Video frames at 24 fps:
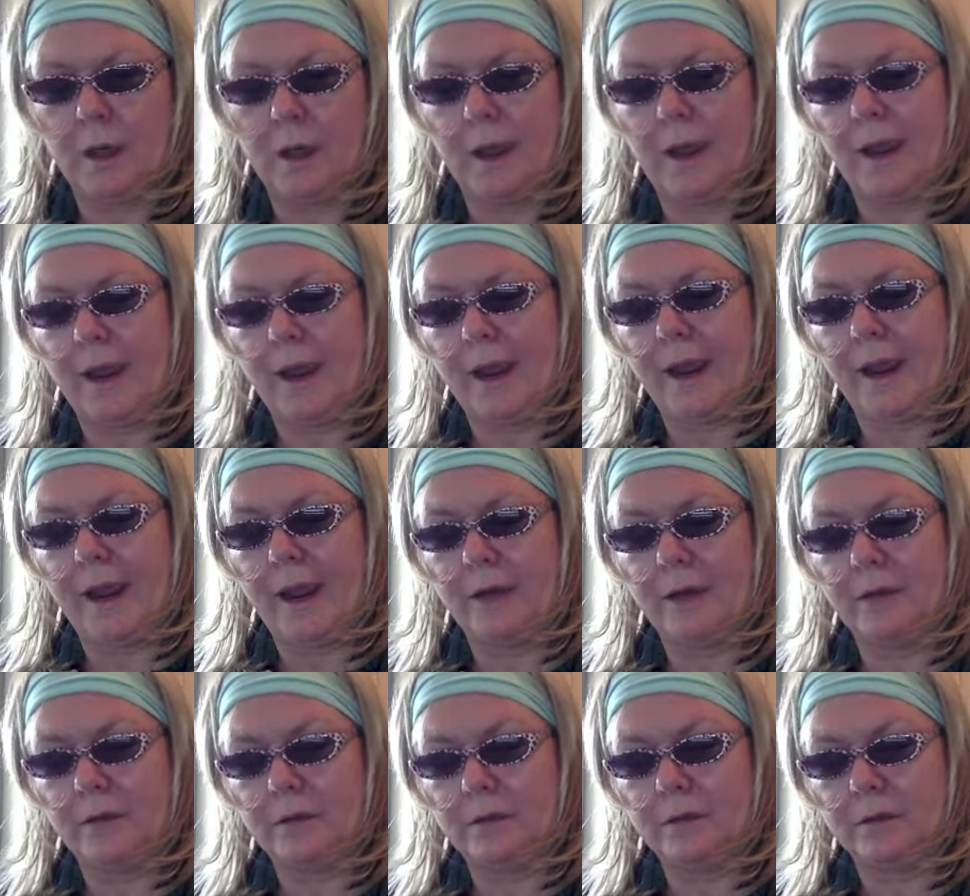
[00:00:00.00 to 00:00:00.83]

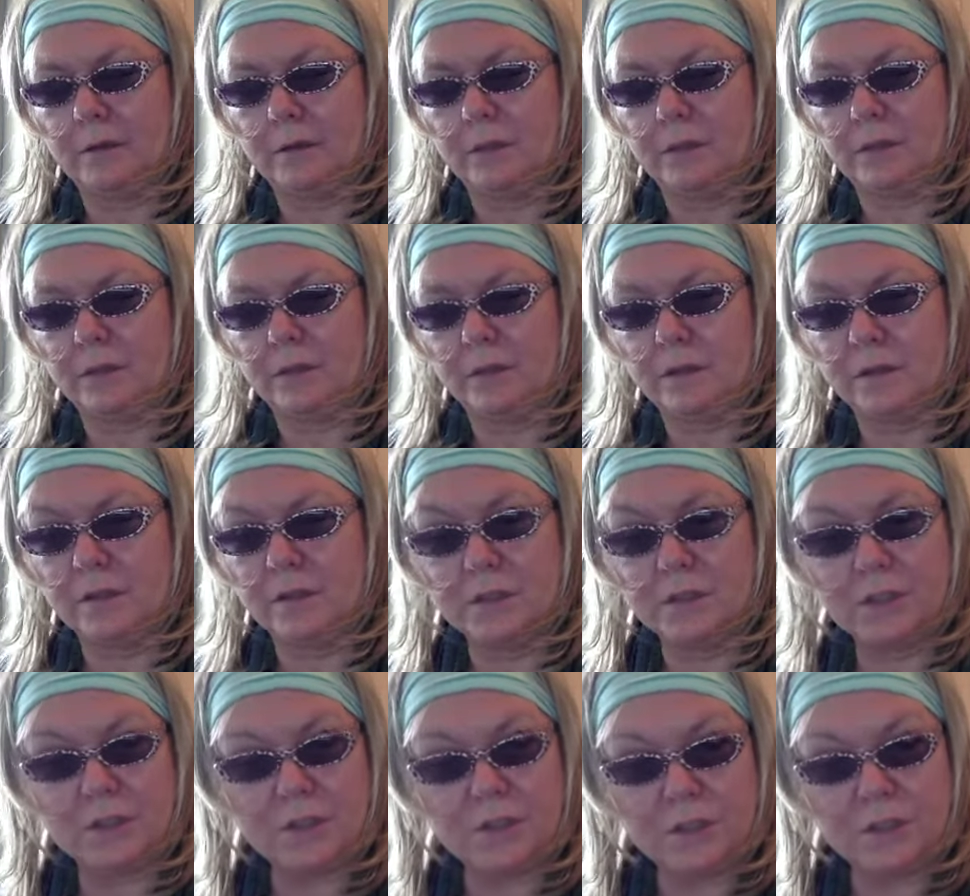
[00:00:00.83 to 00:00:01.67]
and
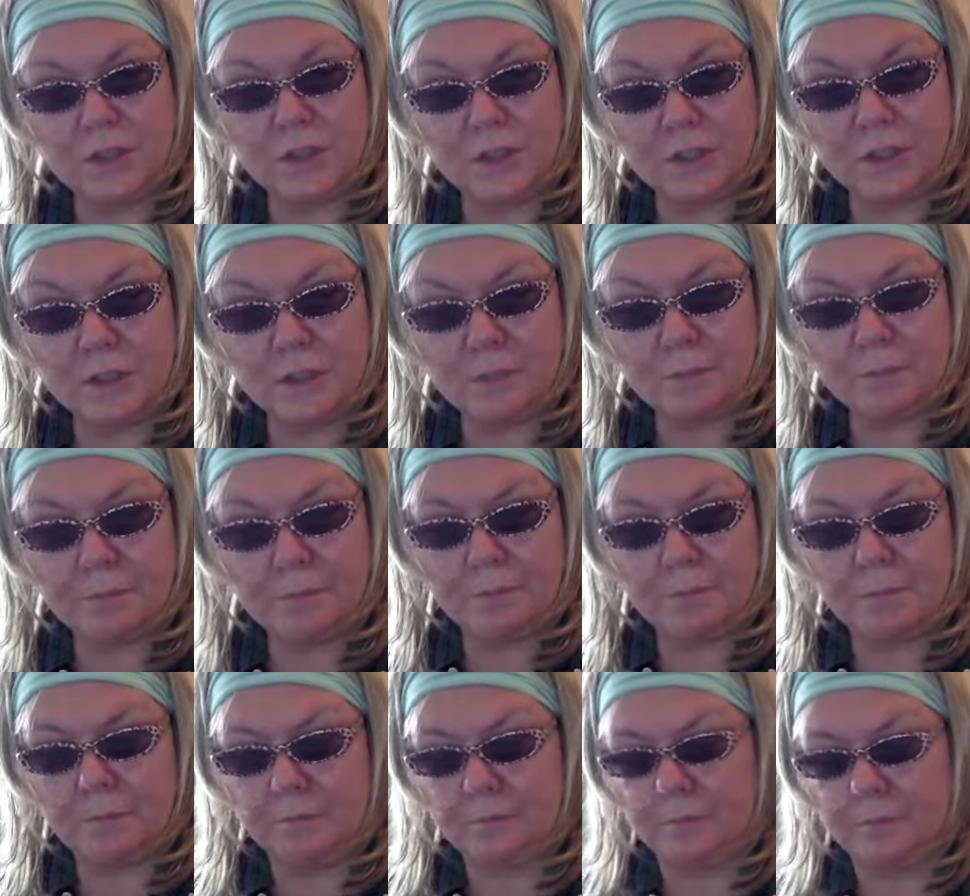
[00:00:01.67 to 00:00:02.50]
cousin Jessup,
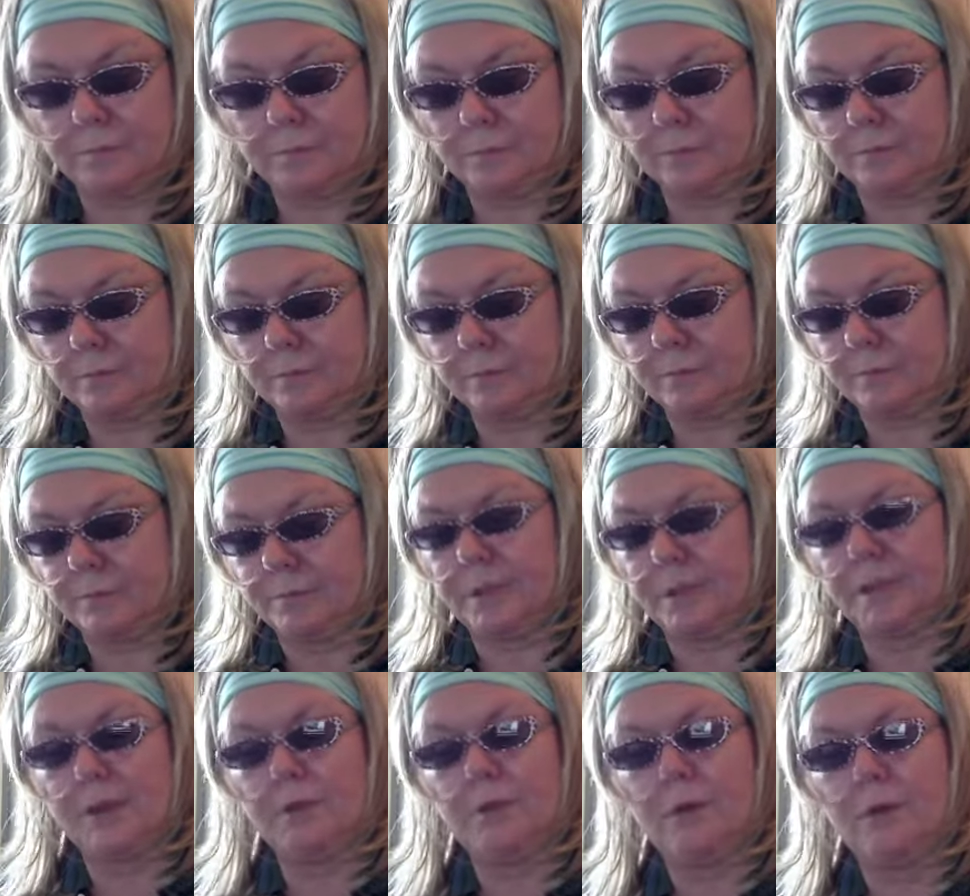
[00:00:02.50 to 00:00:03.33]

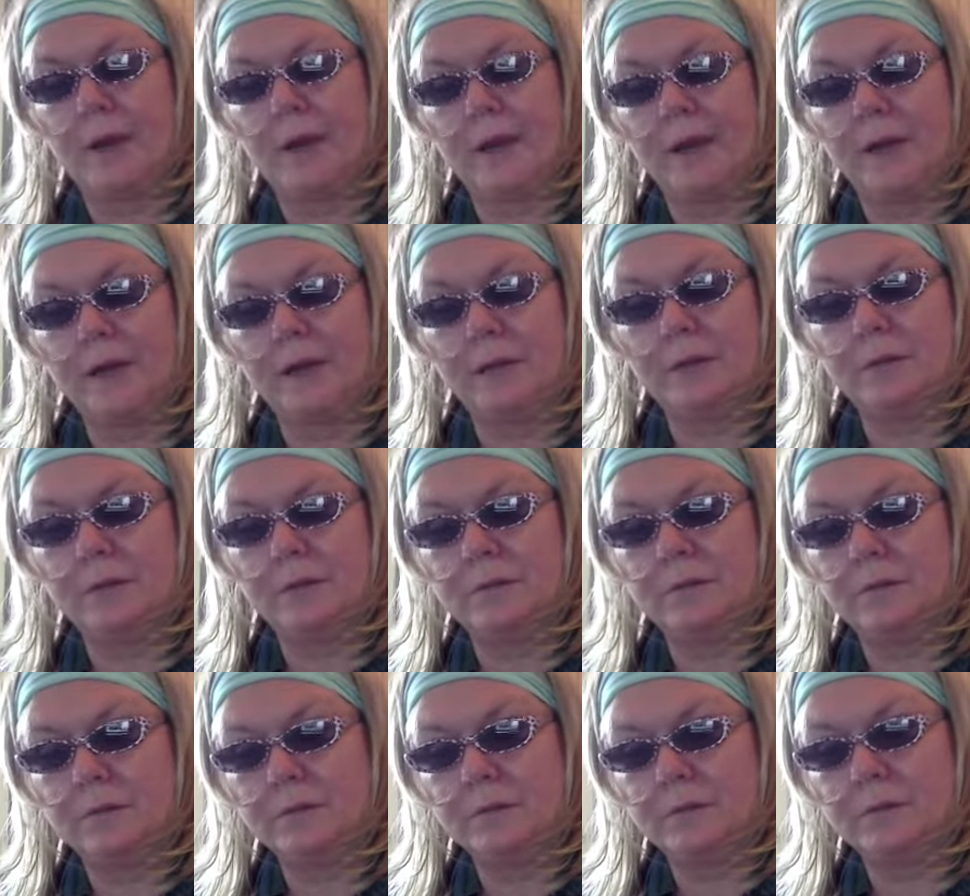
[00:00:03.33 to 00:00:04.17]
Billy Ray,
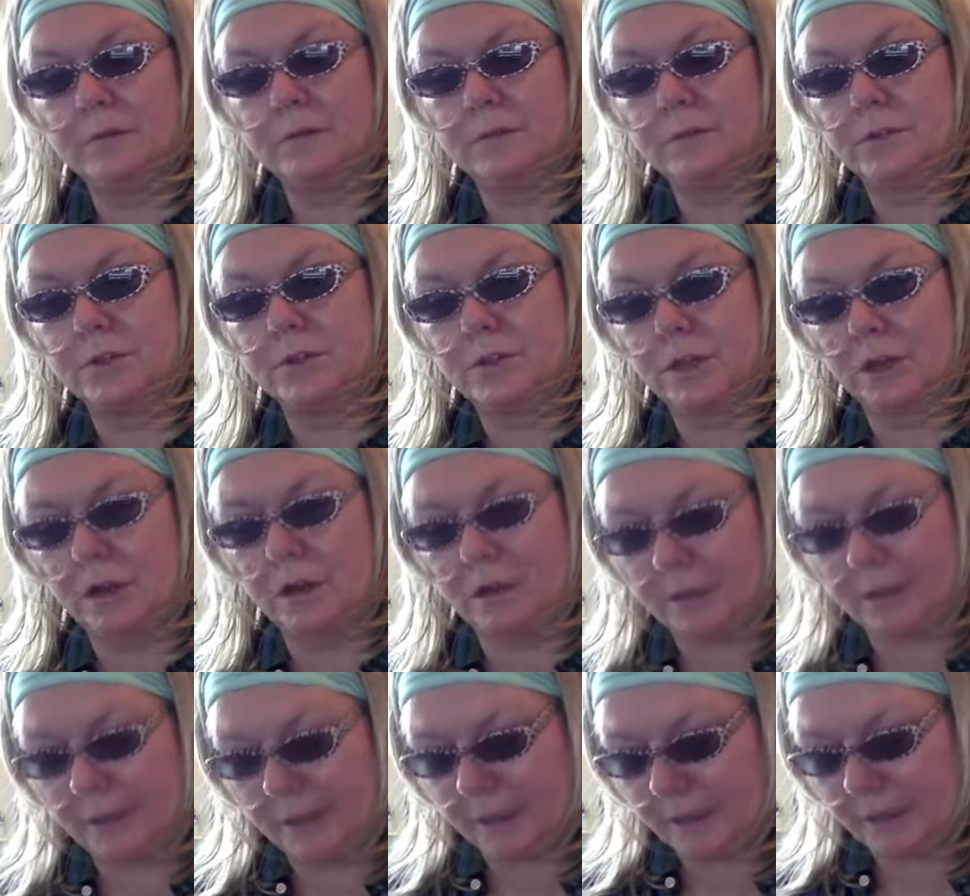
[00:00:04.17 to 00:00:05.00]

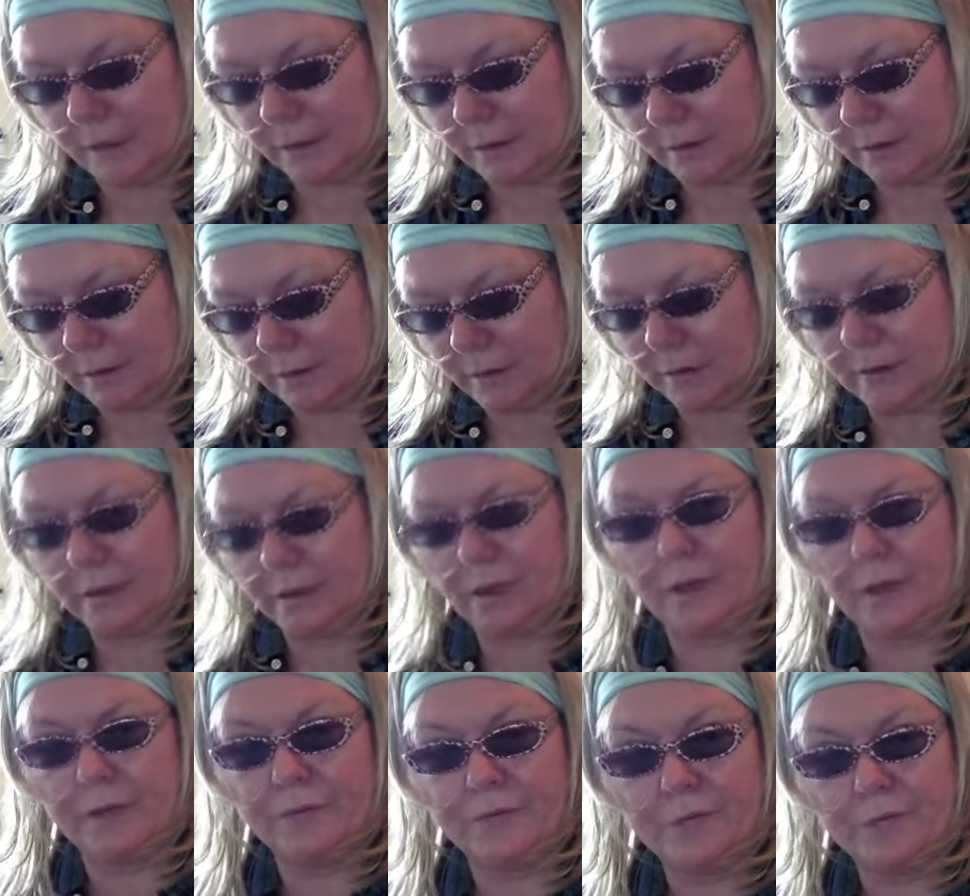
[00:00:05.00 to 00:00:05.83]
Johnny,
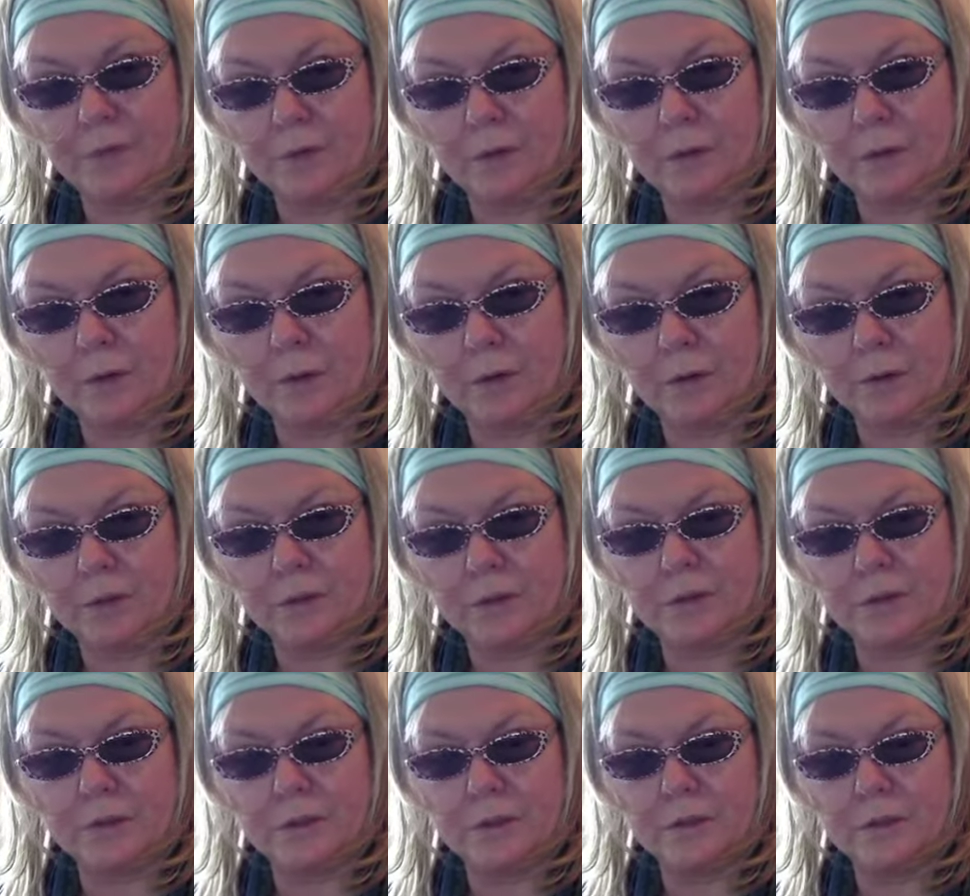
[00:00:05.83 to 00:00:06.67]
and a few
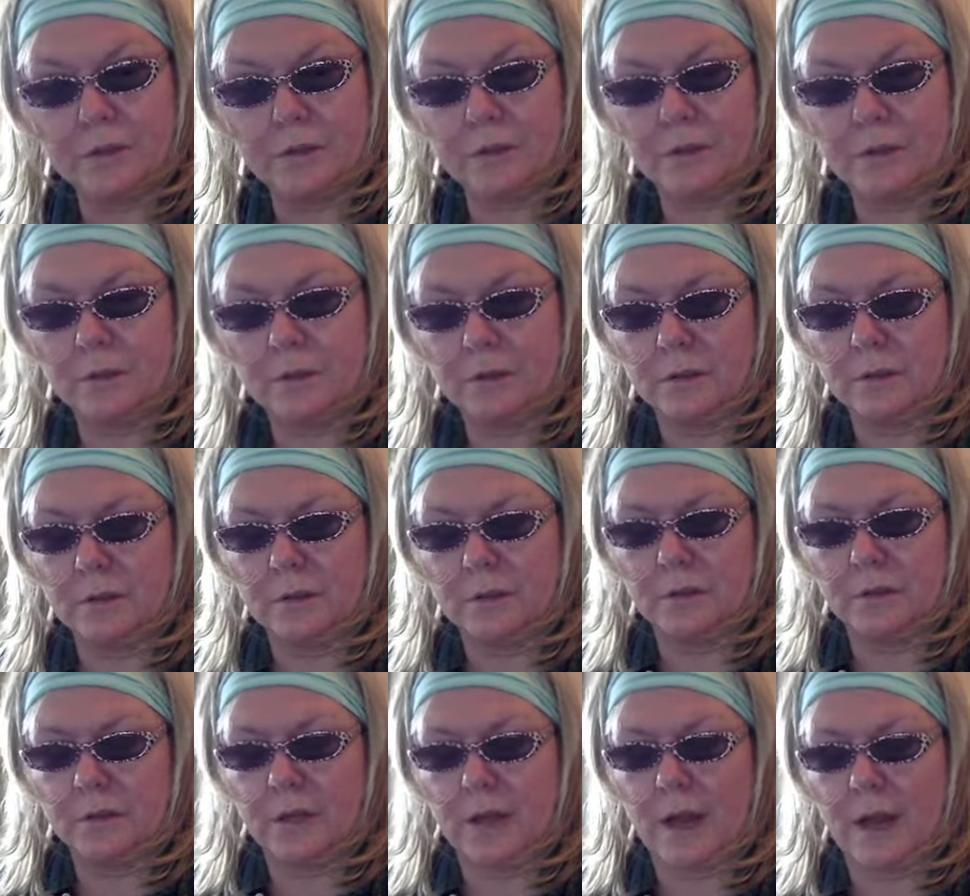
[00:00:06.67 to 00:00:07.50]
others.
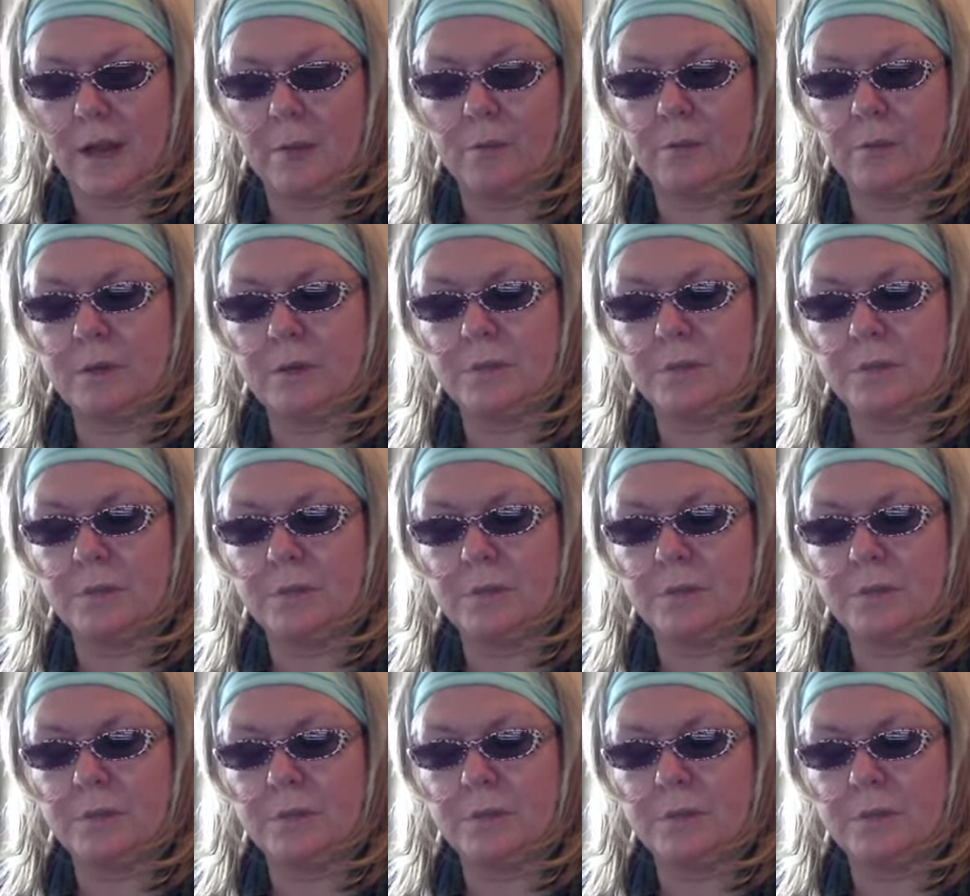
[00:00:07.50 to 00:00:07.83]
And we